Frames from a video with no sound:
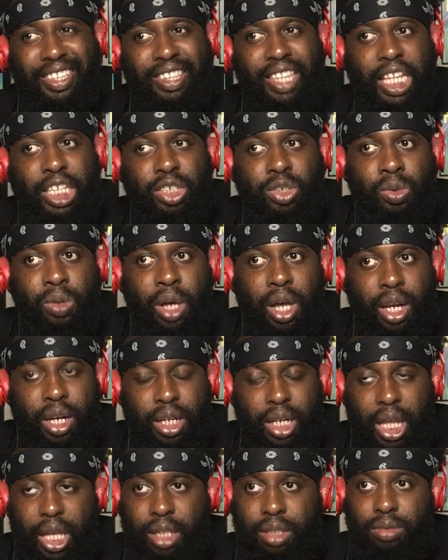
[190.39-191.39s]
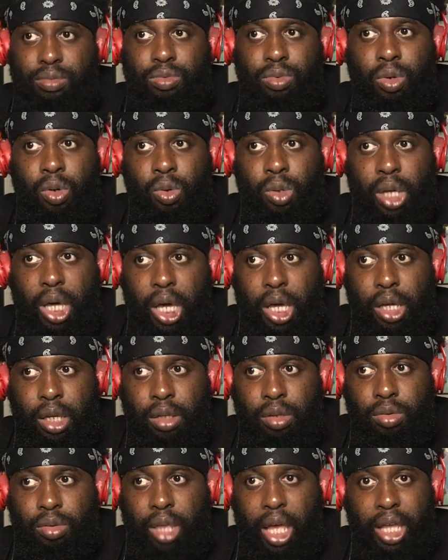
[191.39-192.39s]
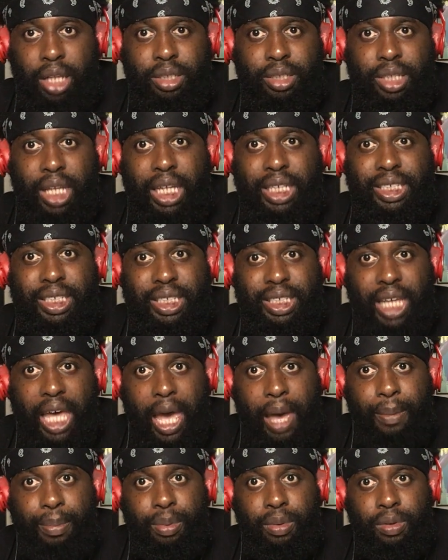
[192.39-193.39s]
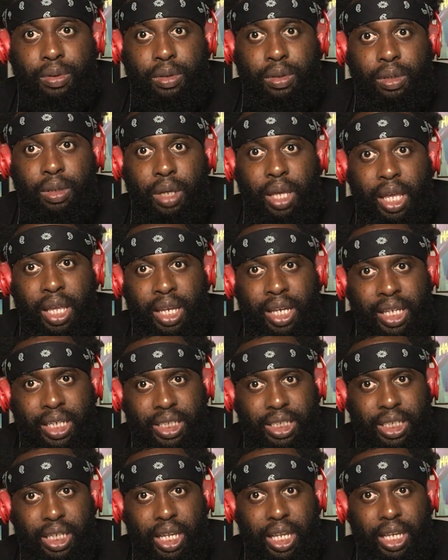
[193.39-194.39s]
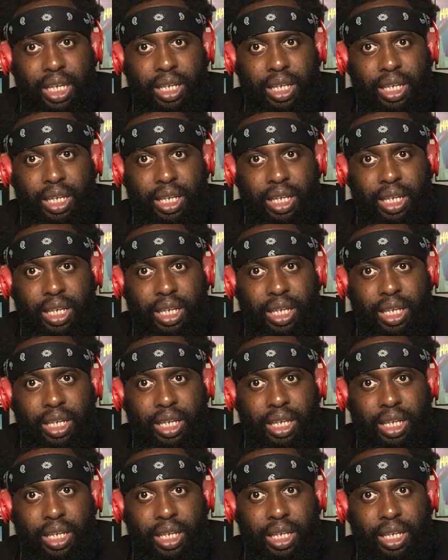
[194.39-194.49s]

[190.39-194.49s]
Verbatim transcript: that you kind of like okay that that just happened and it's,